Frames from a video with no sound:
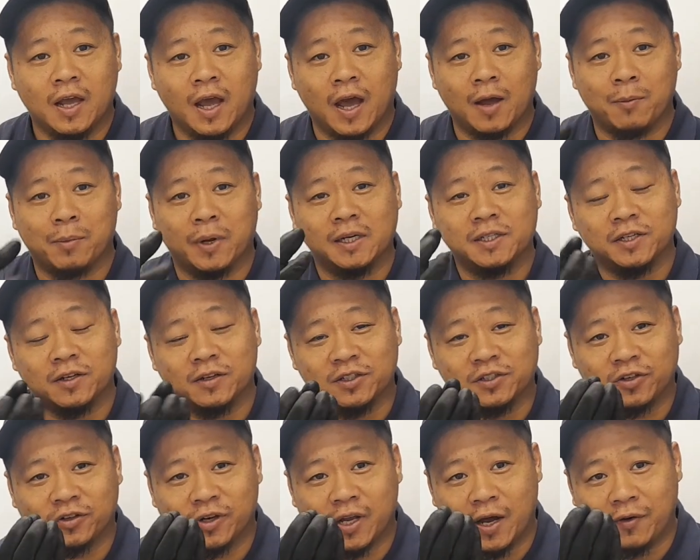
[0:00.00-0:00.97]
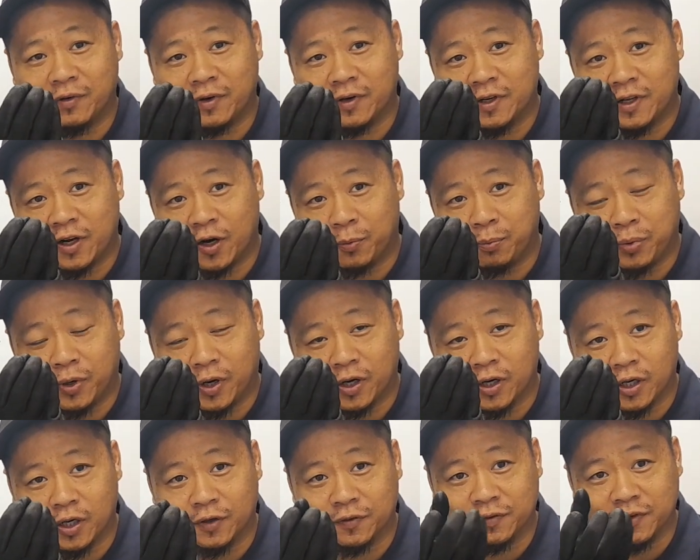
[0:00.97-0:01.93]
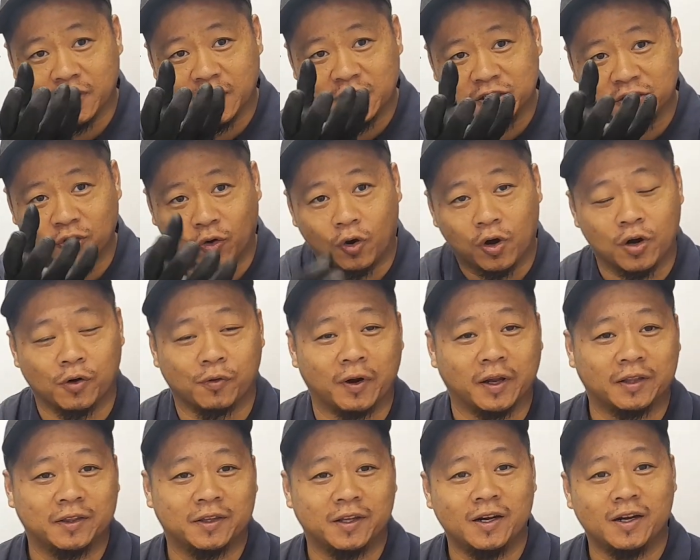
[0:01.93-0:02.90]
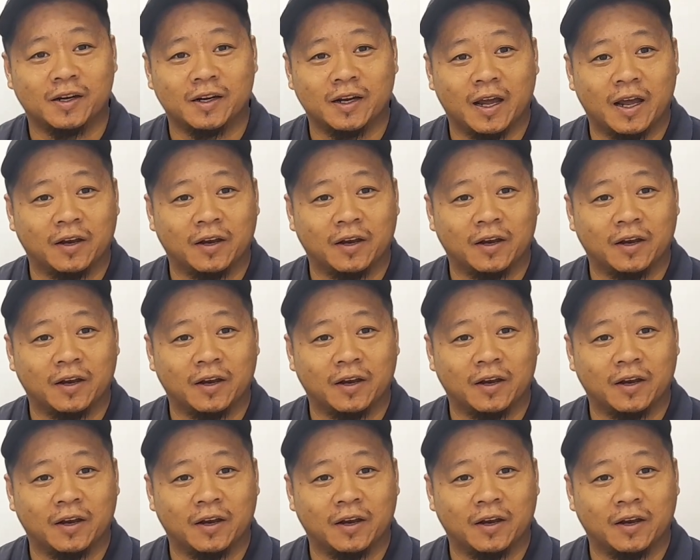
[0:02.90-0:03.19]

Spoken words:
and basically you'll start to have a little puddle of engine oil right there.